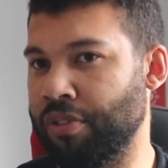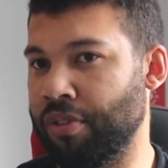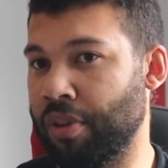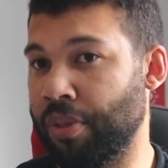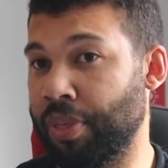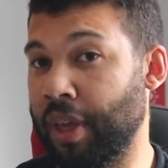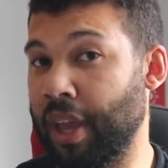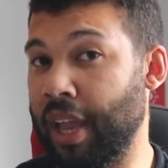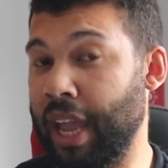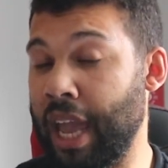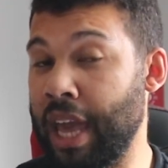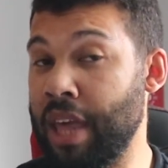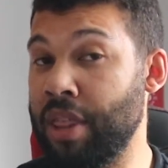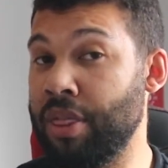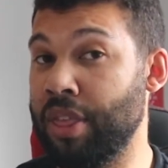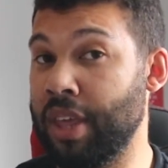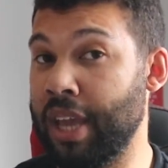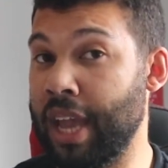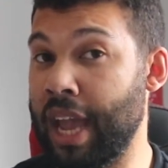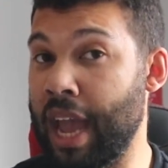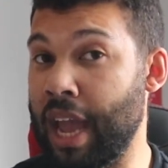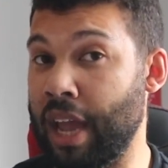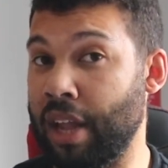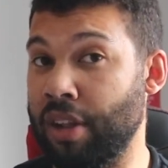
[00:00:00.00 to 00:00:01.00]
I think in
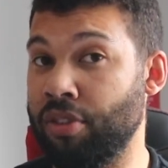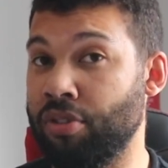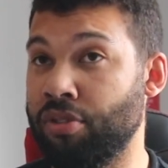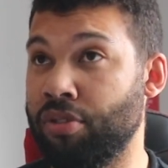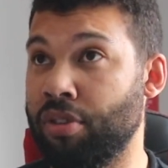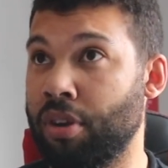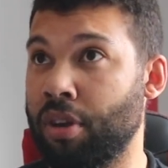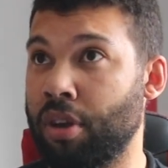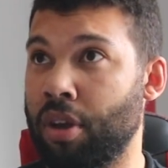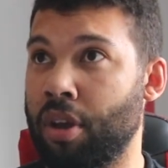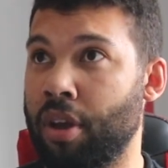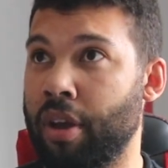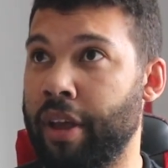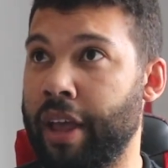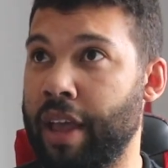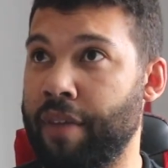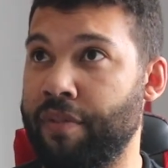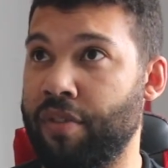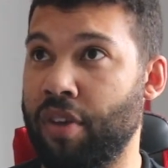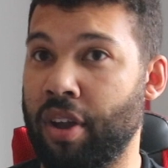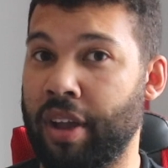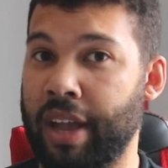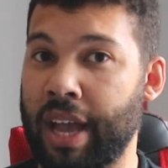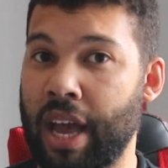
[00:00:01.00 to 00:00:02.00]
the end, if
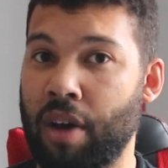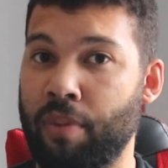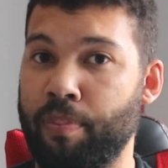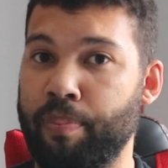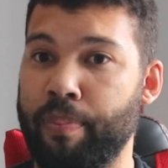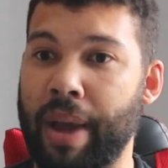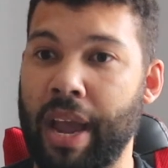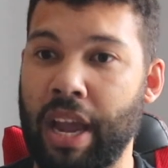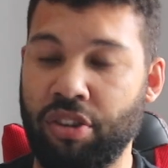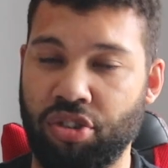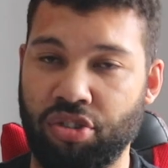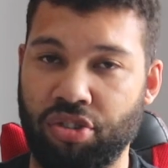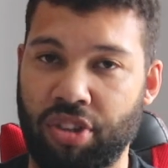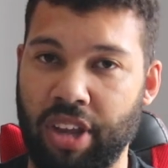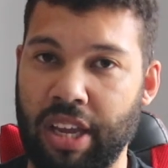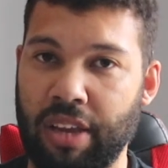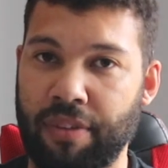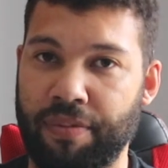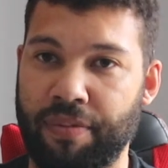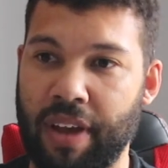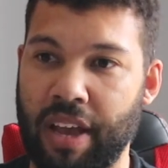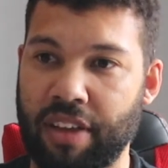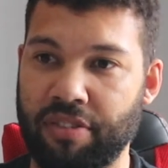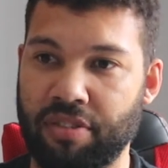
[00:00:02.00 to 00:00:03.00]
you count major
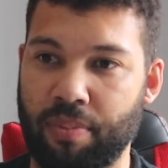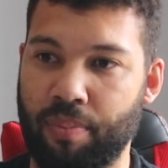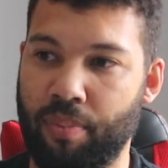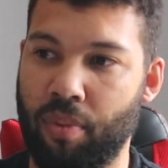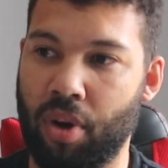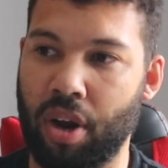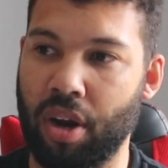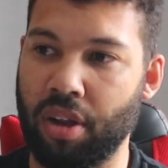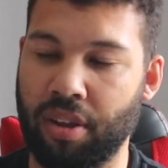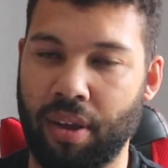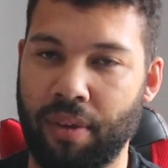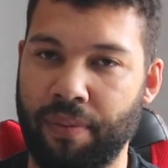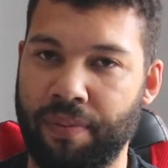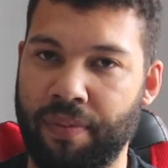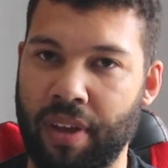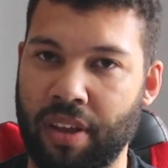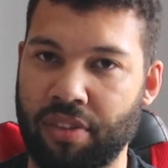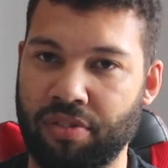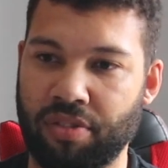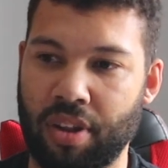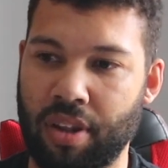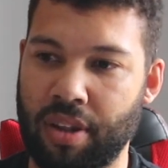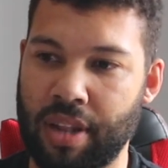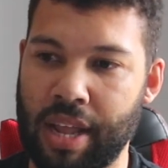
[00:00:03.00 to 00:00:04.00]
defects and minor
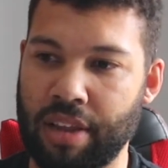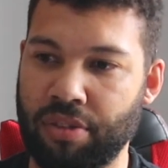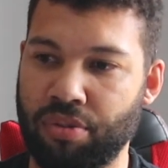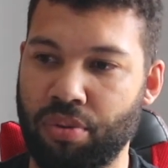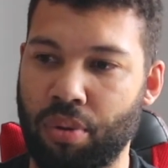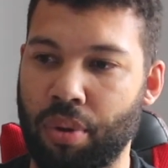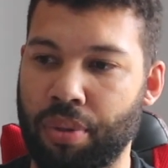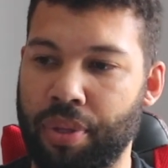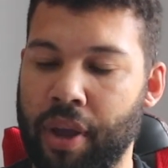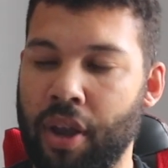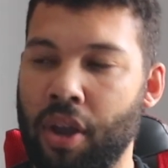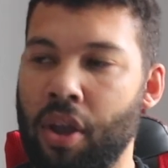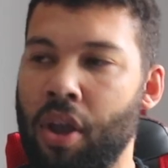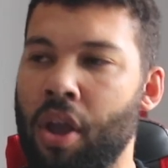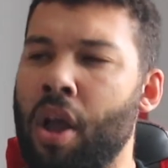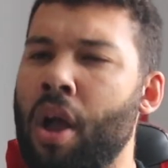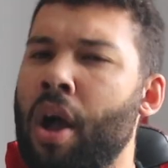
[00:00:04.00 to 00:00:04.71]
defects and that sort of thing,